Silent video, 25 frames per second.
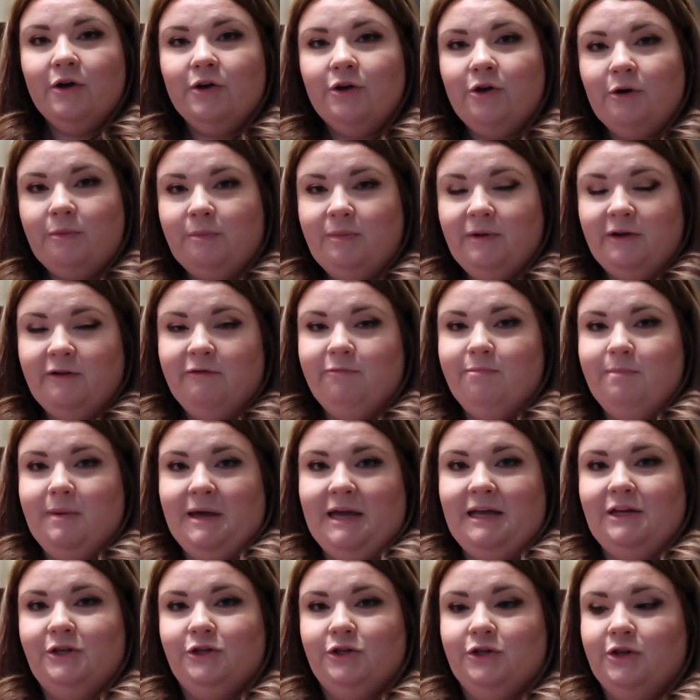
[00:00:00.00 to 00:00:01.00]
a couple of
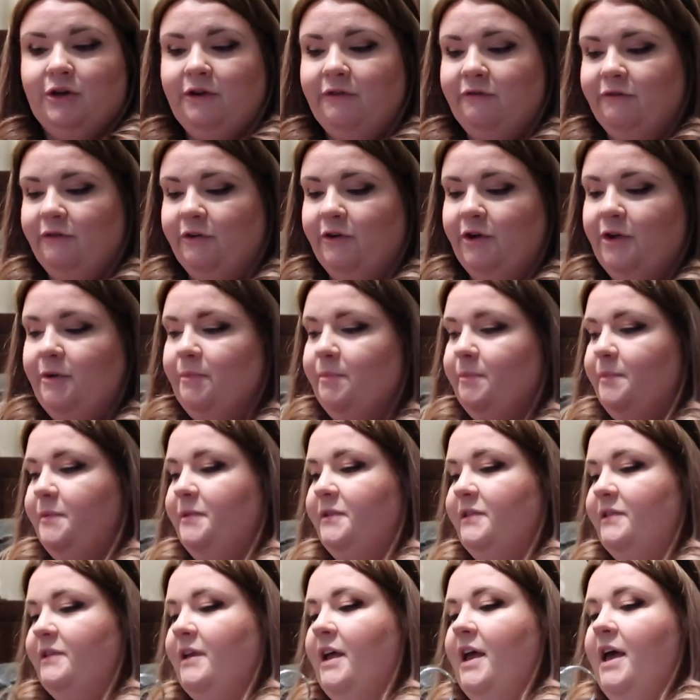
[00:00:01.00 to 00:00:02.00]
beach
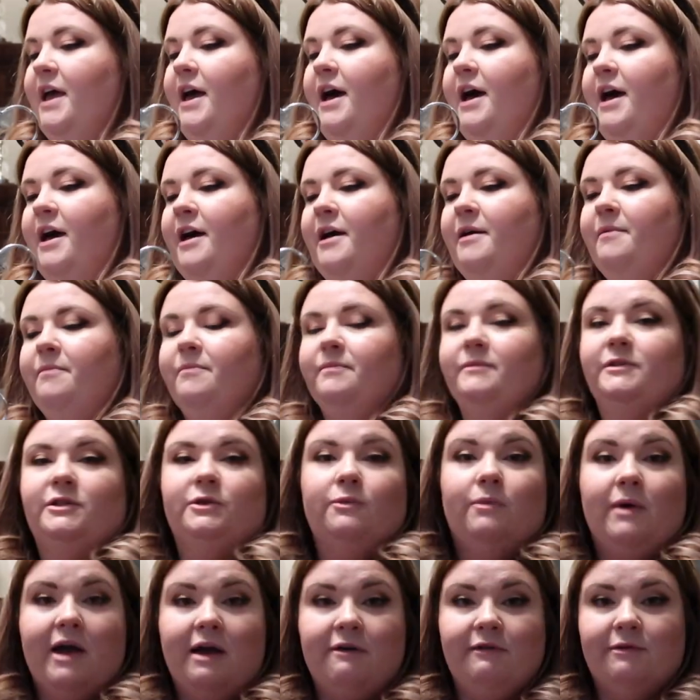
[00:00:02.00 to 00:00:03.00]
cover-ups um,
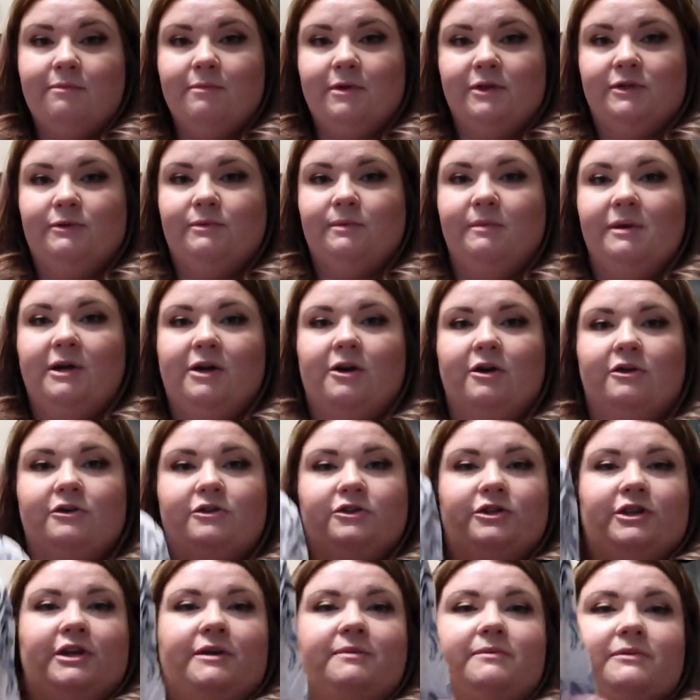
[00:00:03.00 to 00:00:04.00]
to wear with my swimming
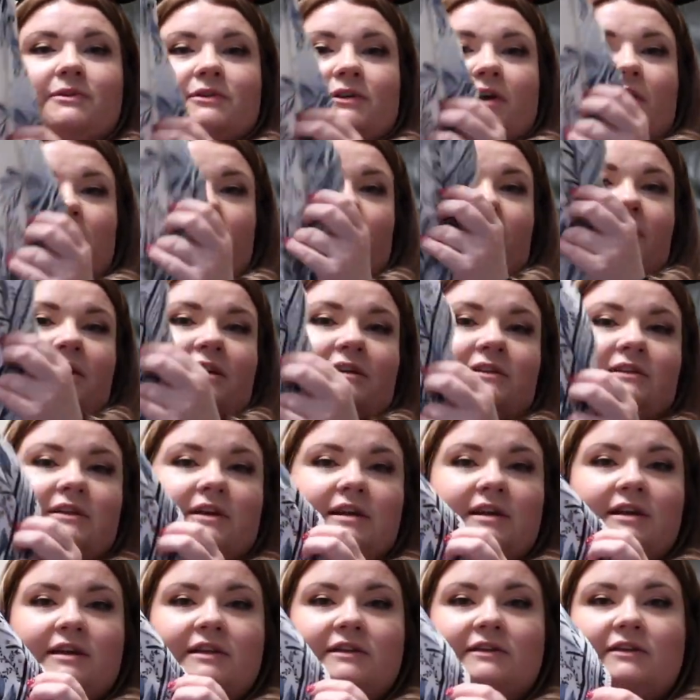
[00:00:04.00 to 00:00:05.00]
costume. So this
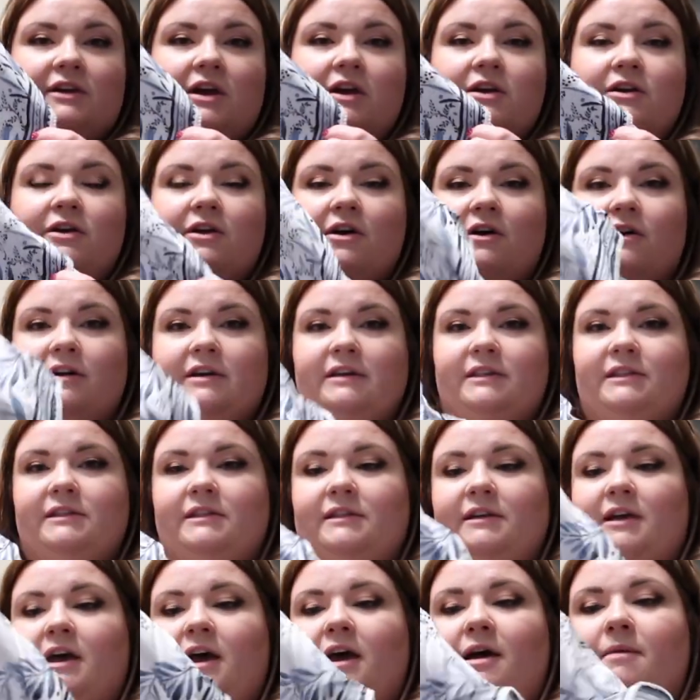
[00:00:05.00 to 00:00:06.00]
is a
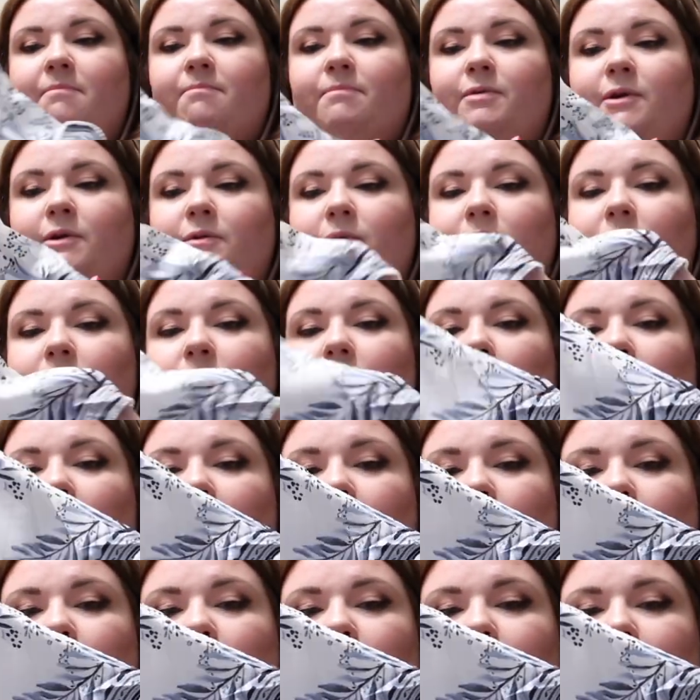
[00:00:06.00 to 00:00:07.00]
nice uh, blue and
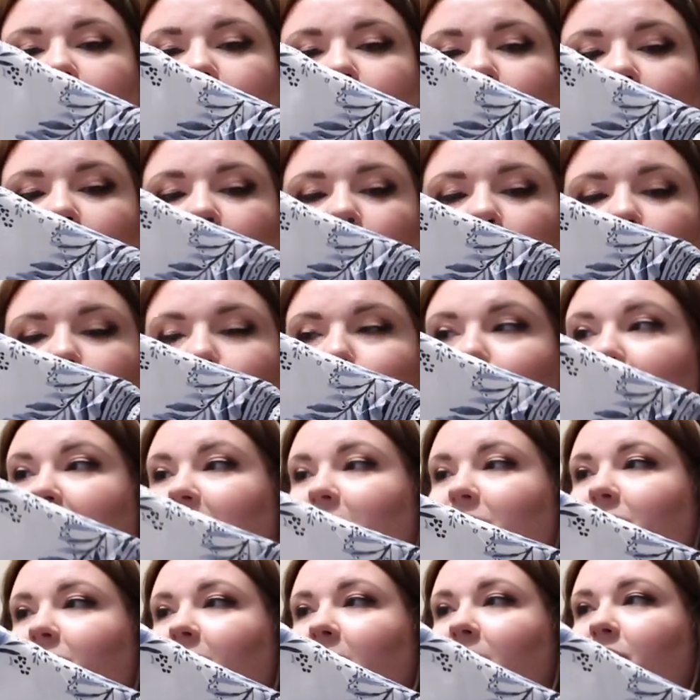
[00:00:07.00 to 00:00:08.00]
white one from
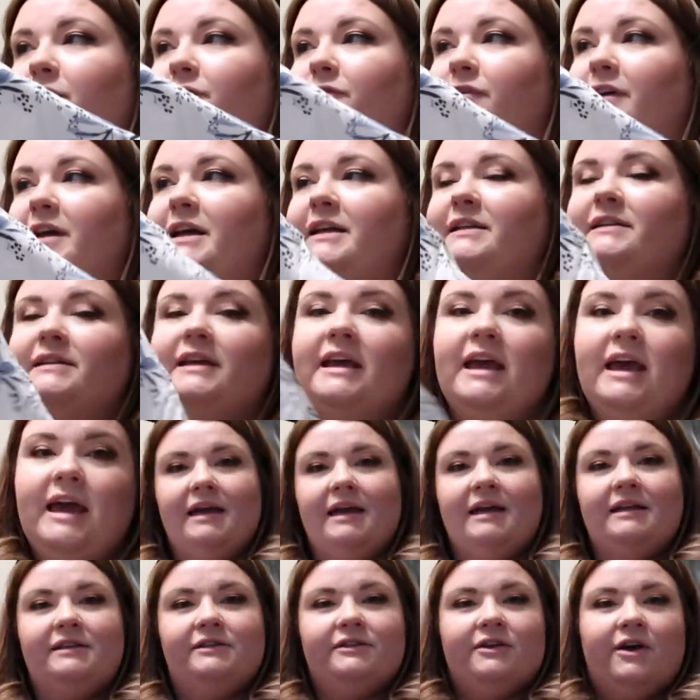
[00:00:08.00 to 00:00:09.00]
Mint Velvet.
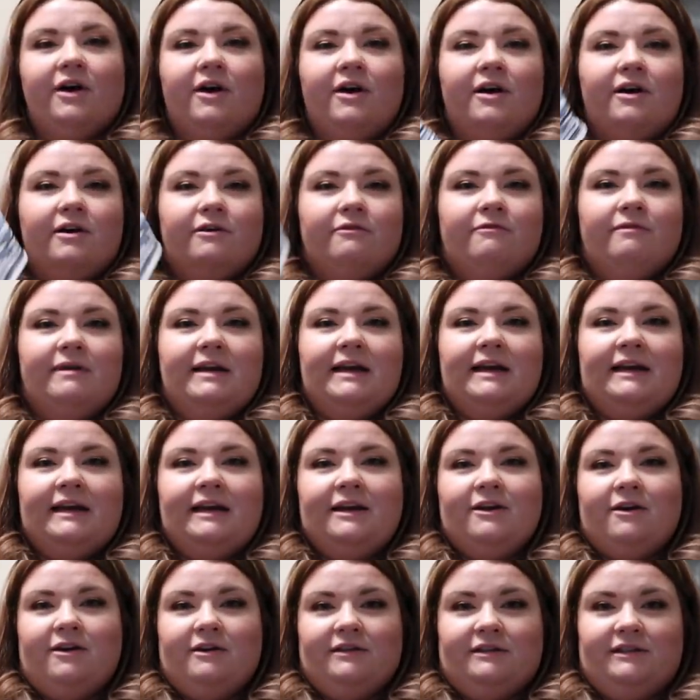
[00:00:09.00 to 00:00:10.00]
It's got a
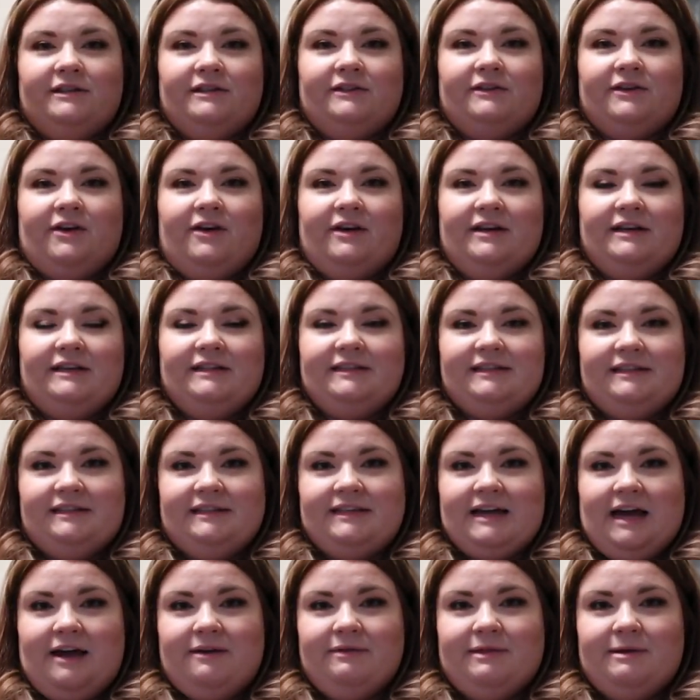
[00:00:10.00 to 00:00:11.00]
really nice design
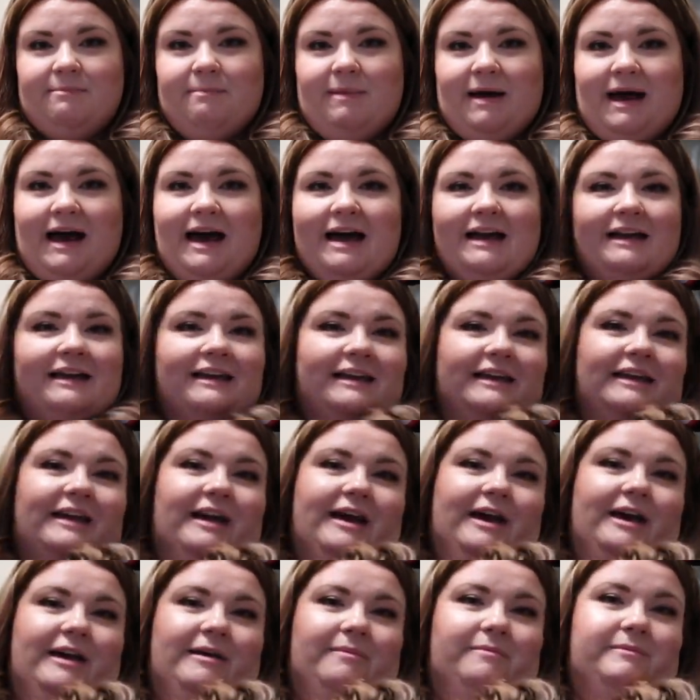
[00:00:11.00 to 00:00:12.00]
down the back,
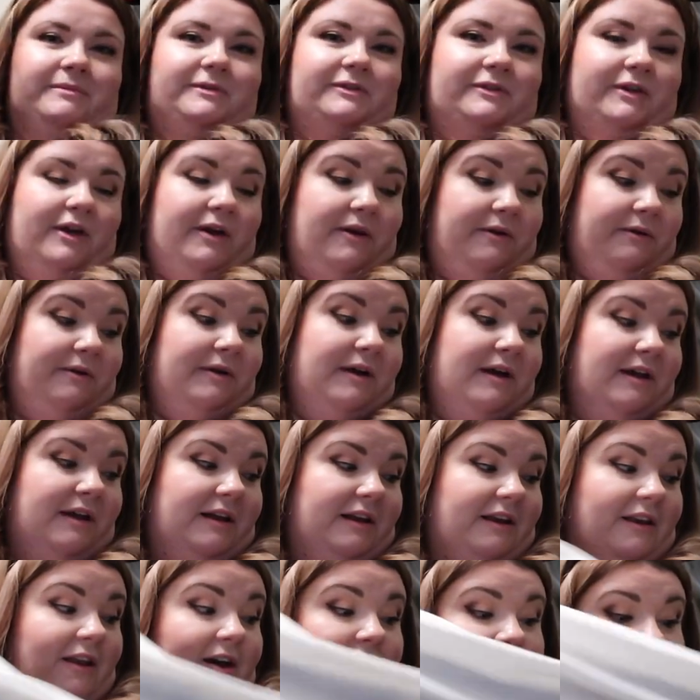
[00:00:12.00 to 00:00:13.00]
um, so
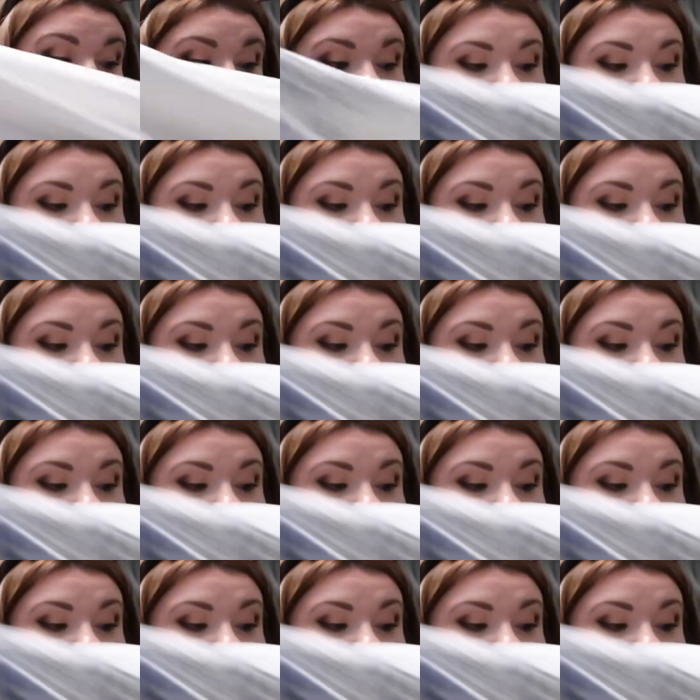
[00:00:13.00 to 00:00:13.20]
like